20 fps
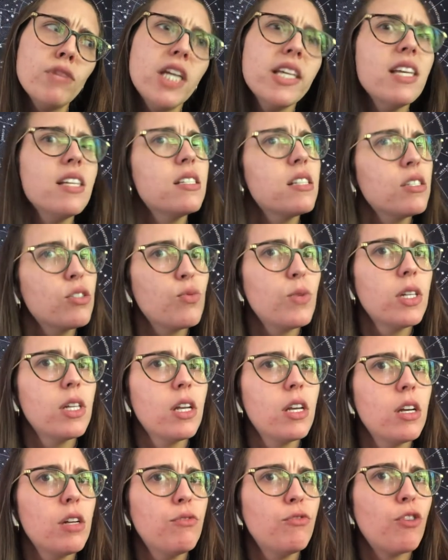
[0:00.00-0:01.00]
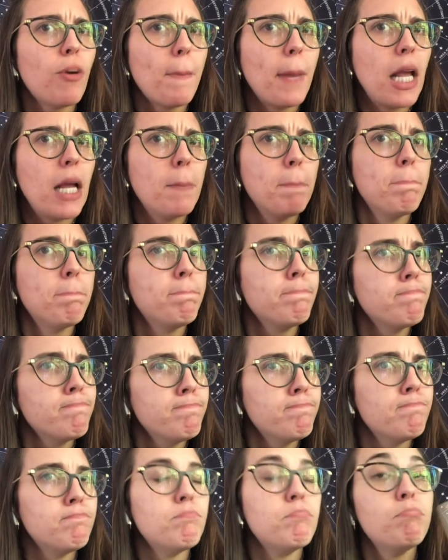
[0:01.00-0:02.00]
is this really good for me?
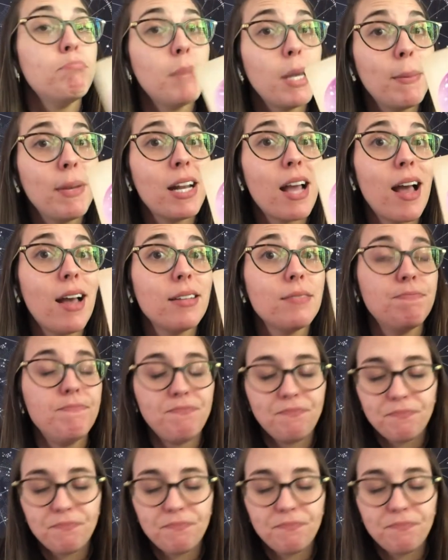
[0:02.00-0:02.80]
Maybe not.